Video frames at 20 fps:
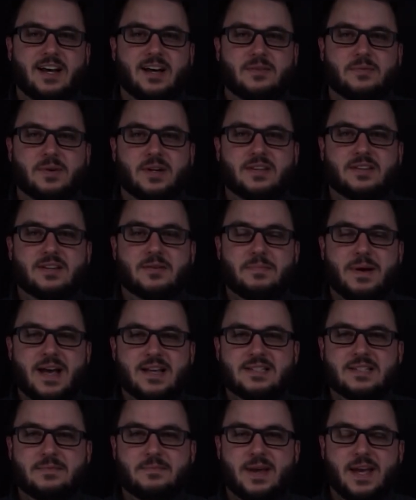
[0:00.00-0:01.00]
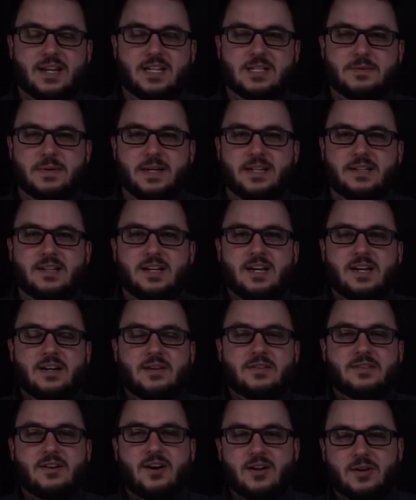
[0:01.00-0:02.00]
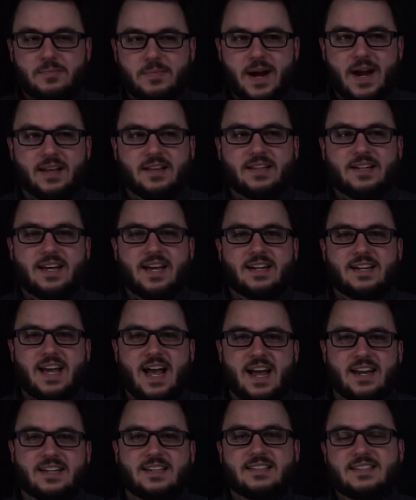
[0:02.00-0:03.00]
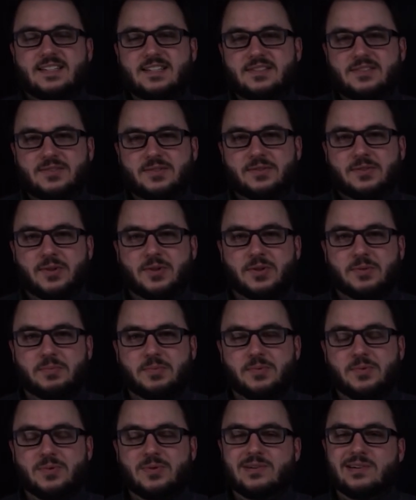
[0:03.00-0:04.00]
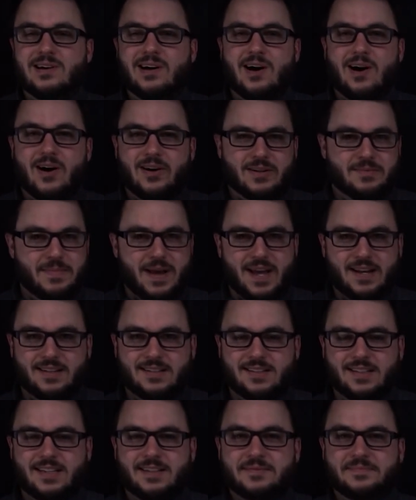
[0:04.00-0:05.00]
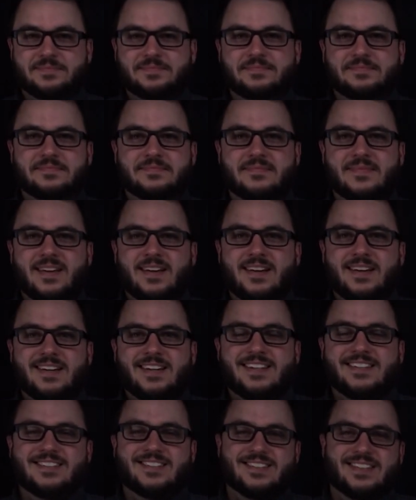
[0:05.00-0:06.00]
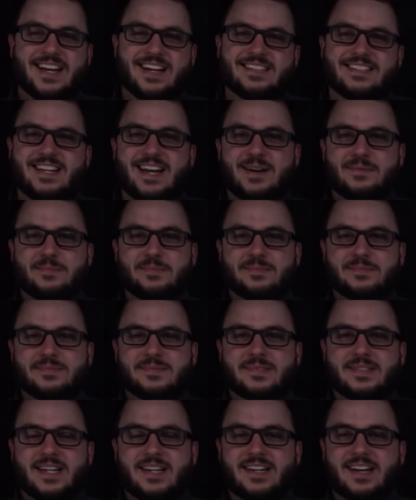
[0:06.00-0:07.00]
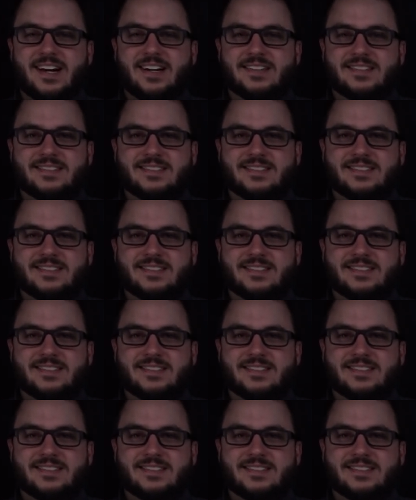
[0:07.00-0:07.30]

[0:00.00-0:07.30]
with capacity management, Autopilot, and adding disks to grow your pool automatically. Until next time, take care.